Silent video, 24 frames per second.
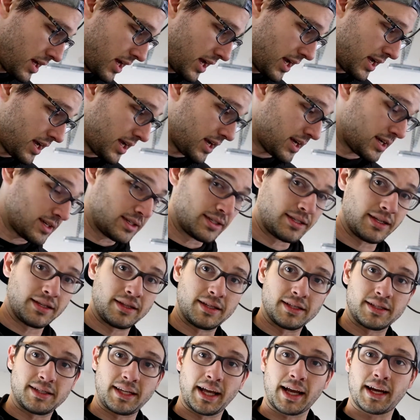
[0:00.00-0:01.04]
and
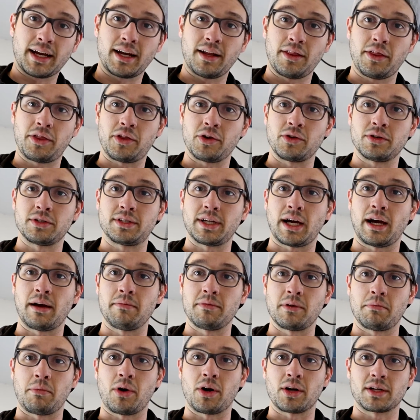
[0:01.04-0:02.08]
the second and third time
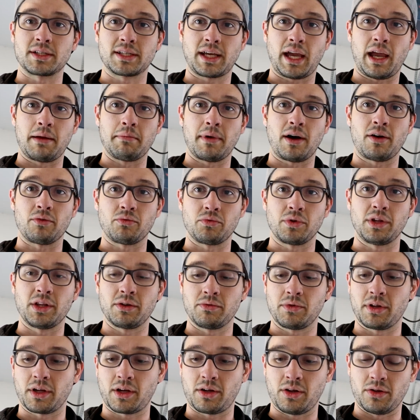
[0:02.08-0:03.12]
the marks came out really,
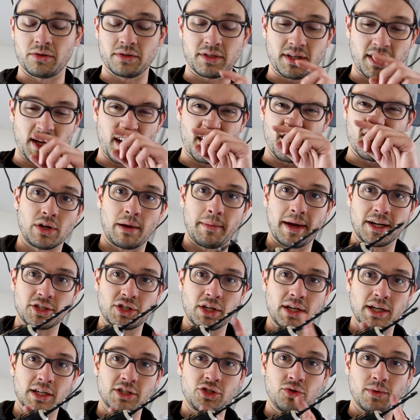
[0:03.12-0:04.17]
really close together. So I'm
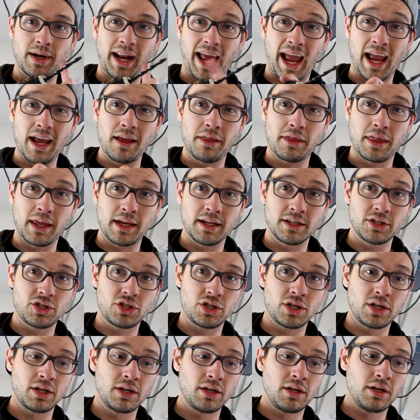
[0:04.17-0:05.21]
actually gonna do an 1/8
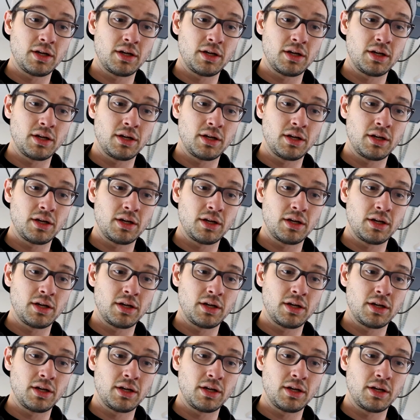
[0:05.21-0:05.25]
inch